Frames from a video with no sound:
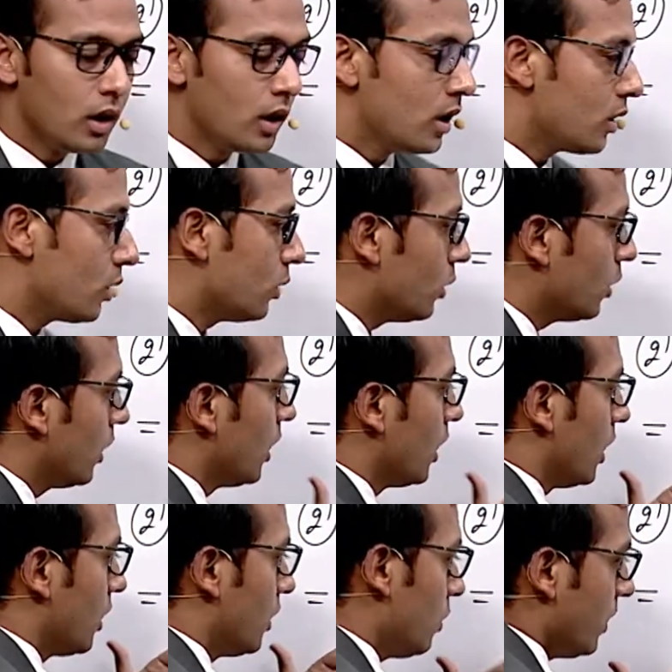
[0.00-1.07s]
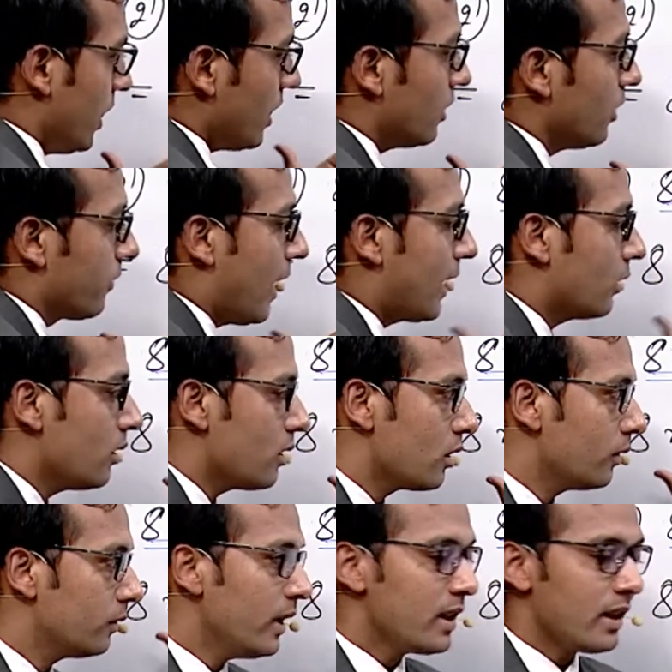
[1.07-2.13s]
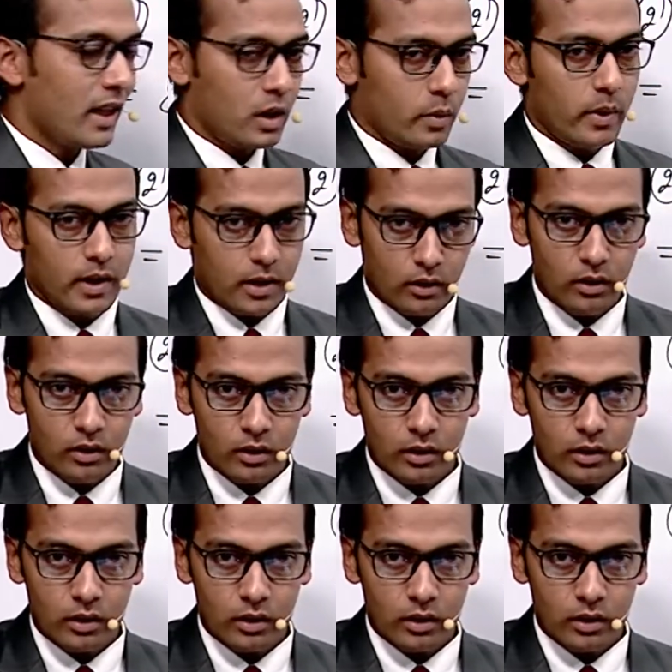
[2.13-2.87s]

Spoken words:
So to get the factors of this expression,